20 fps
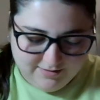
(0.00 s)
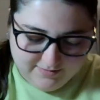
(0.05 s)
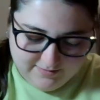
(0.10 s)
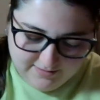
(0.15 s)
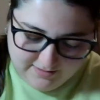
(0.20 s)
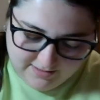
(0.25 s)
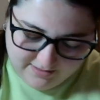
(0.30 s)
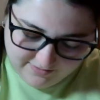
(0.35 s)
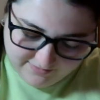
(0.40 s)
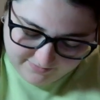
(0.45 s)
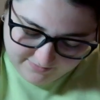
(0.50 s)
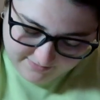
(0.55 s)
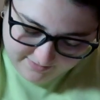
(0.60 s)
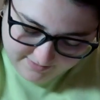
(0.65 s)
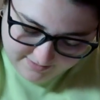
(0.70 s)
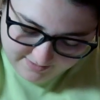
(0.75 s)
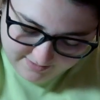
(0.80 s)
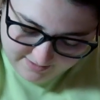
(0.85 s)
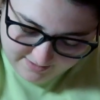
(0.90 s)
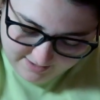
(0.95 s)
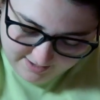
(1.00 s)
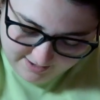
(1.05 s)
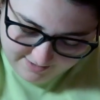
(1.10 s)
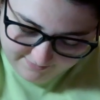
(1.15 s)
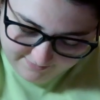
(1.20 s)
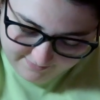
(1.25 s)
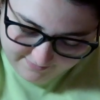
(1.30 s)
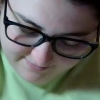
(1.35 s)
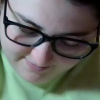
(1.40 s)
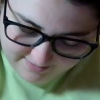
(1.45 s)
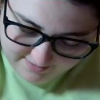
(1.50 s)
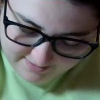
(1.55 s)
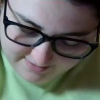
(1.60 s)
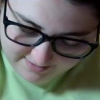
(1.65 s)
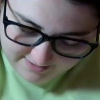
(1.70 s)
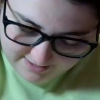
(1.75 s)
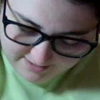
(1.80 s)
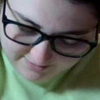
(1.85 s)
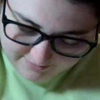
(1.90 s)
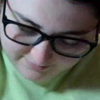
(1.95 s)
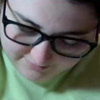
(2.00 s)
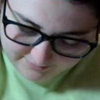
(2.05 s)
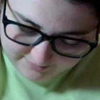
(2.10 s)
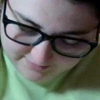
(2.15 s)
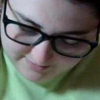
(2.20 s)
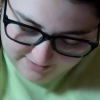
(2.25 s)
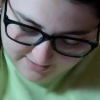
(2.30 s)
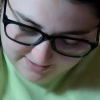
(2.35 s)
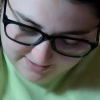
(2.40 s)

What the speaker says: instead of F equals